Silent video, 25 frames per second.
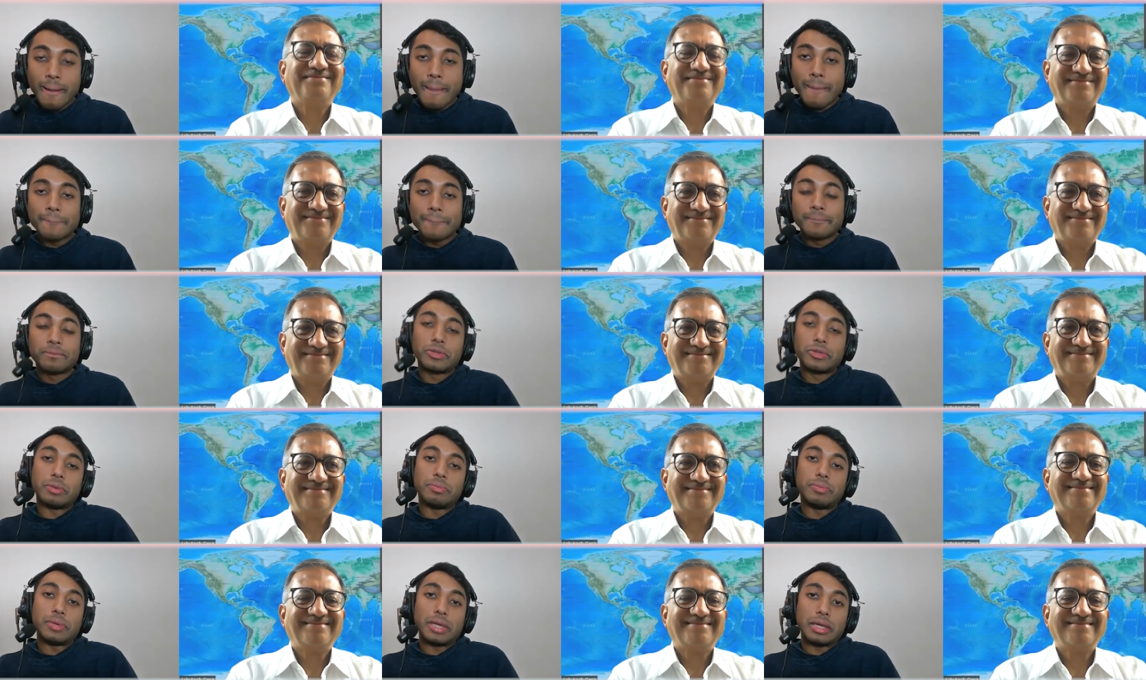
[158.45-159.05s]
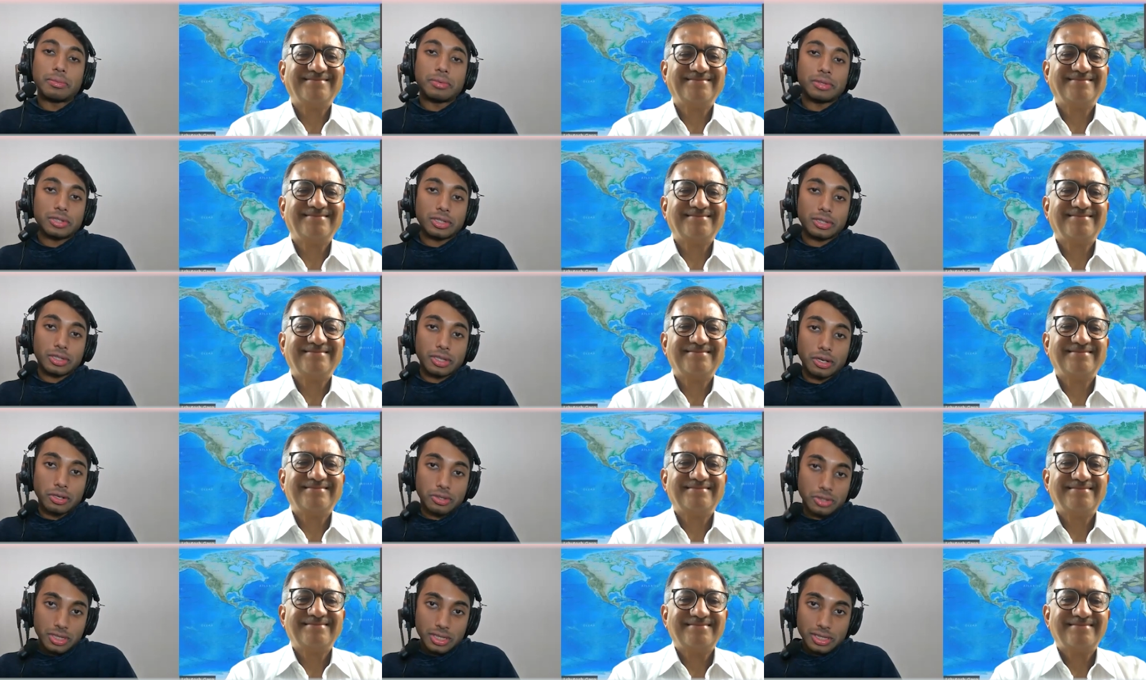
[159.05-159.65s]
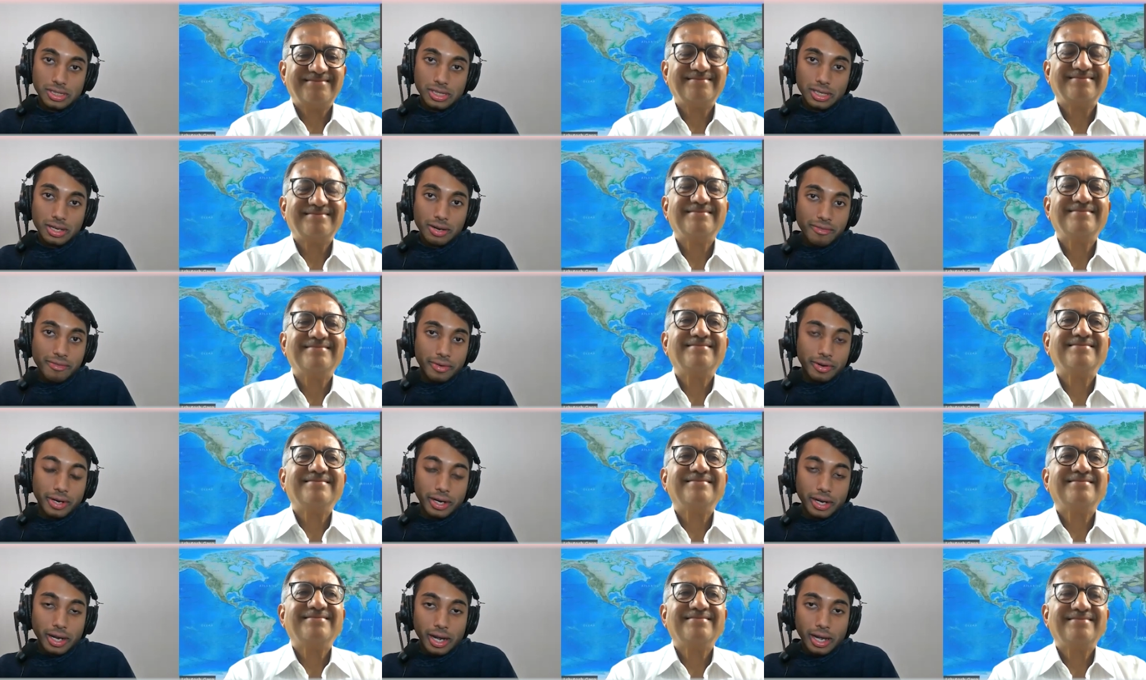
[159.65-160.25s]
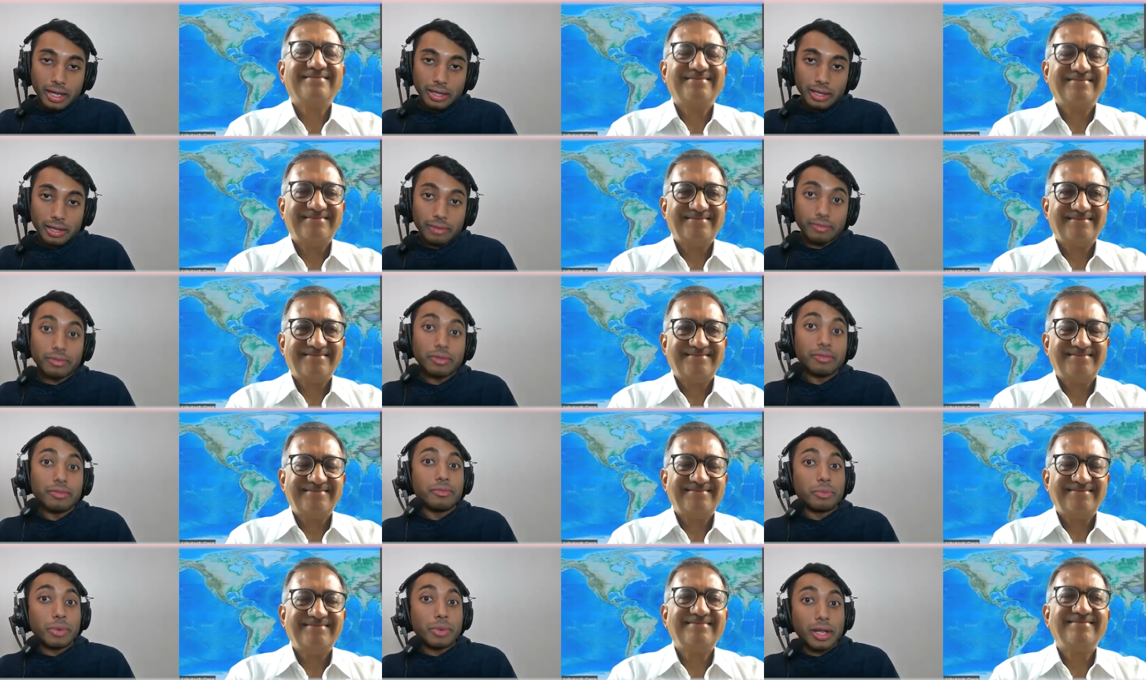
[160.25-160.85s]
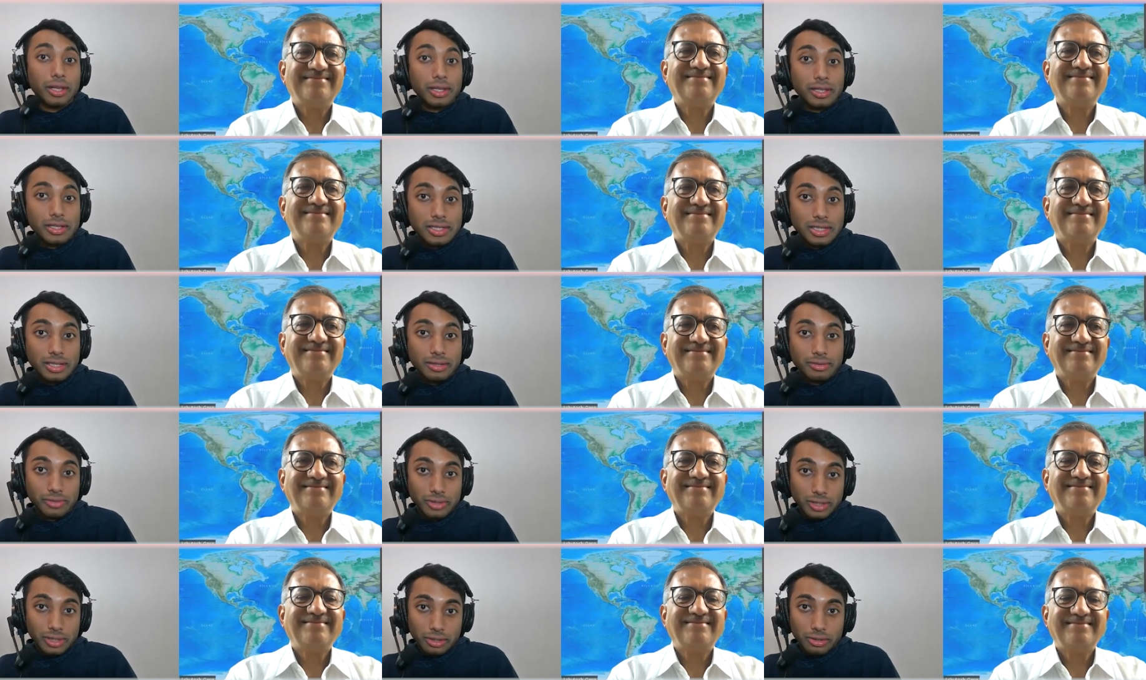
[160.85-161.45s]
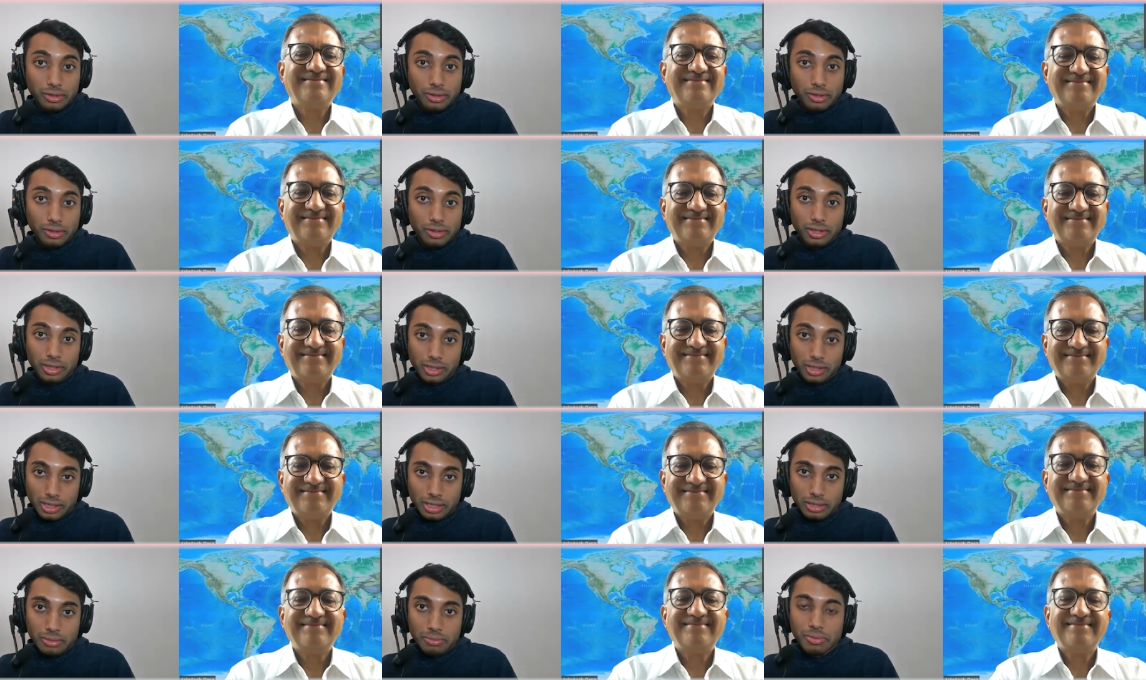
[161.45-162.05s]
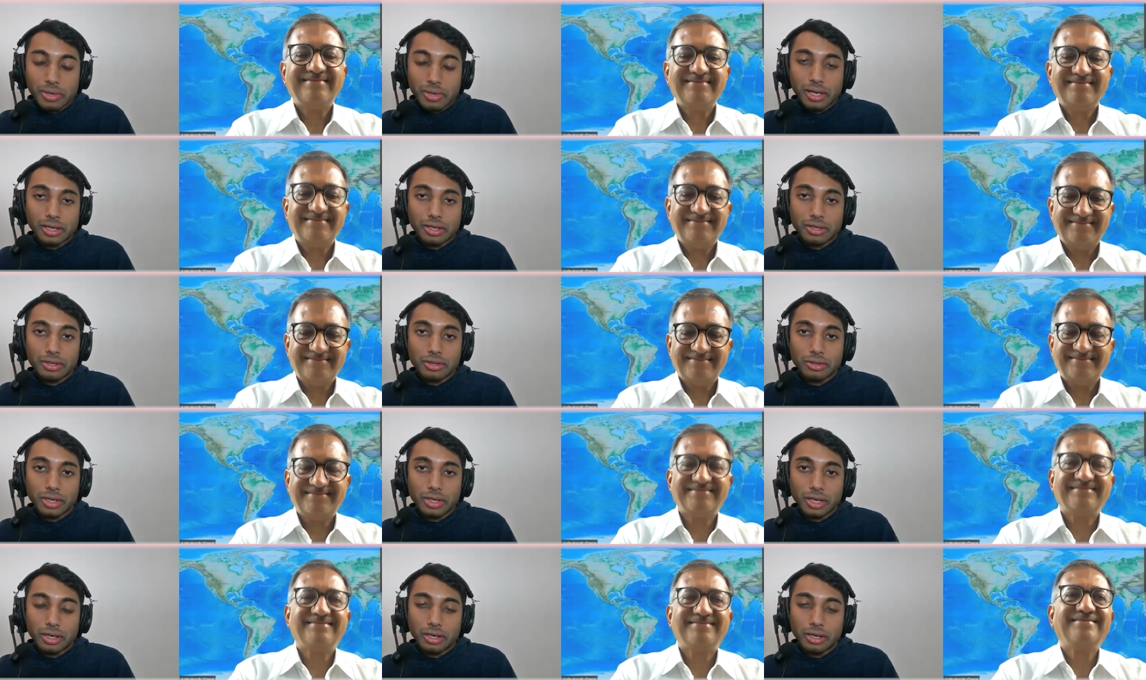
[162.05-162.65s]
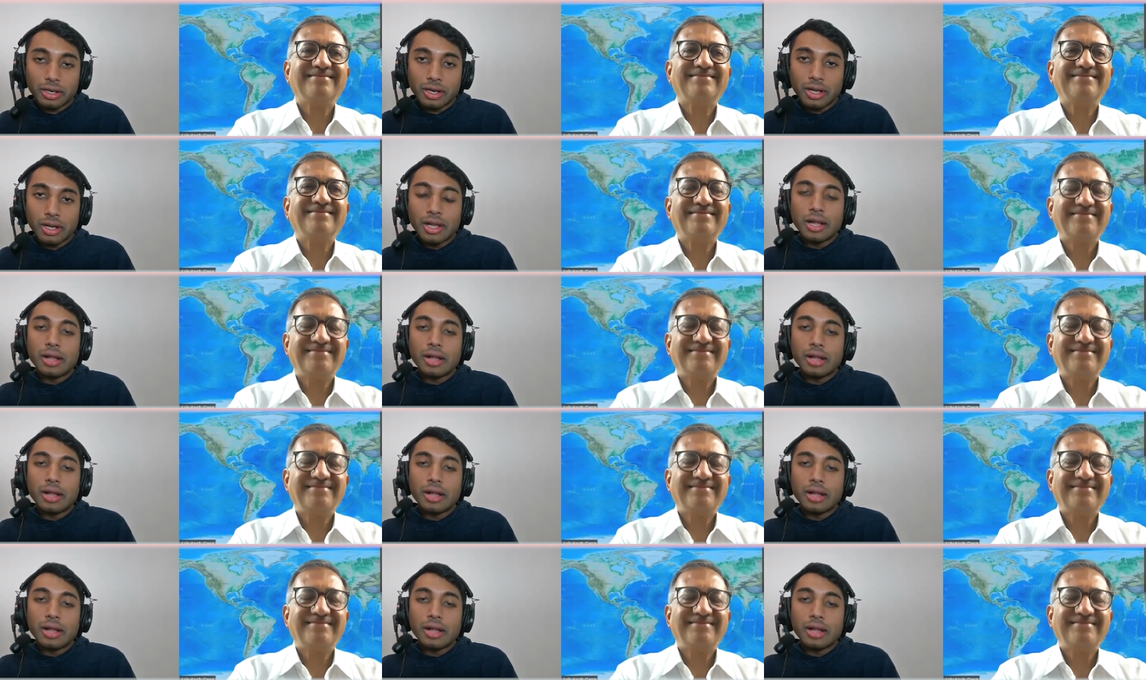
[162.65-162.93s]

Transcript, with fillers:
Speaker 1: to be able to coach this at a very high level relatively early in my career.